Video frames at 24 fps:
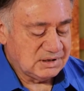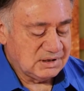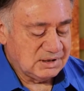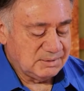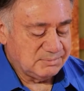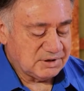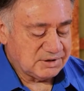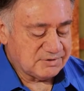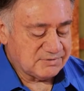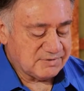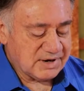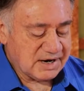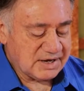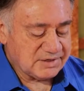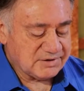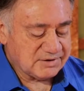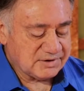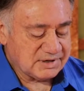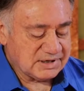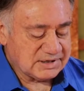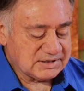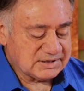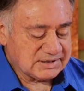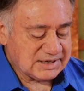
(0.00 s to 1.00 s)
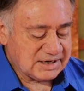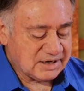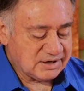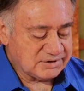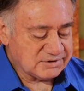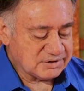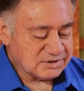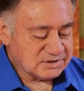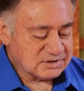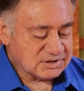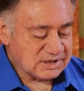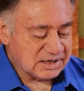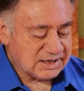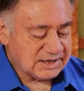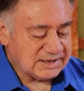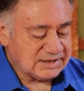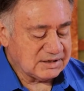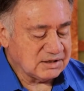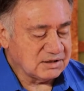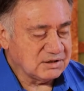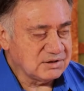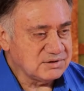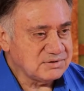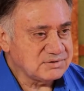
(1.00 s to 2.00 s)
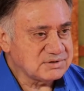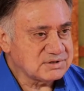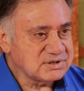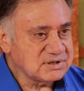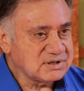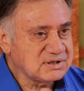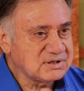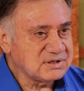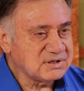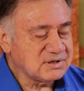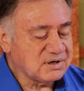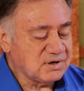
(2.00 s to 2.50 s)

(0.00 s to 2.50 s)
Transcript: but rather encounters a lucid,